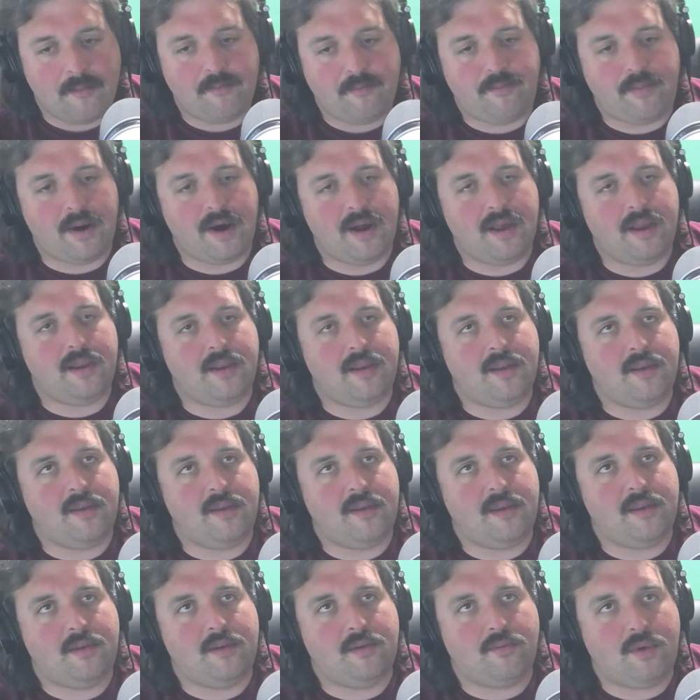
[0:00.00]
But
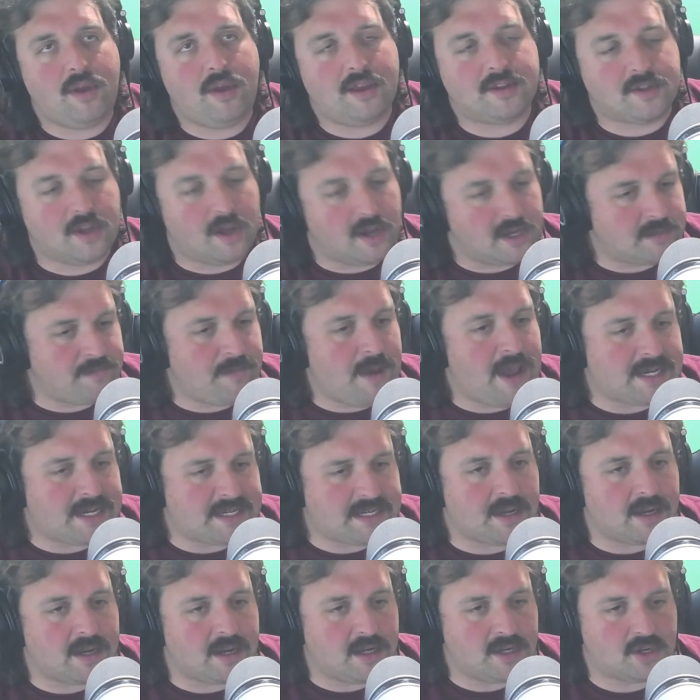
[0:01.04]
as long as Max
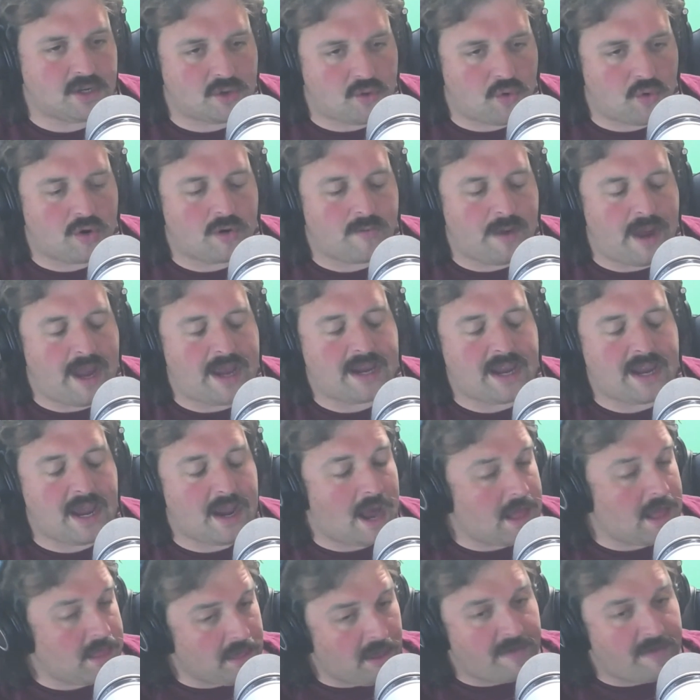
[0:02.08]
Duggan is your quarterback, and
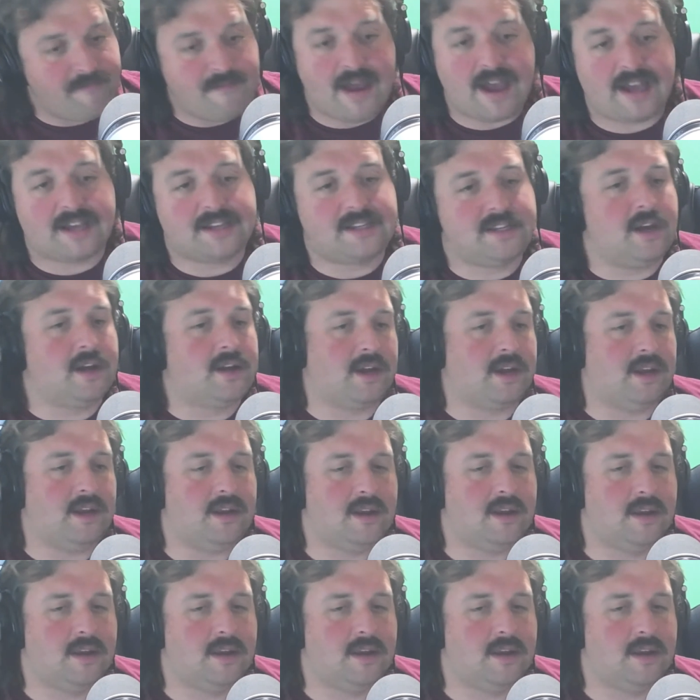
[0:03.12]
I love Max Duggan,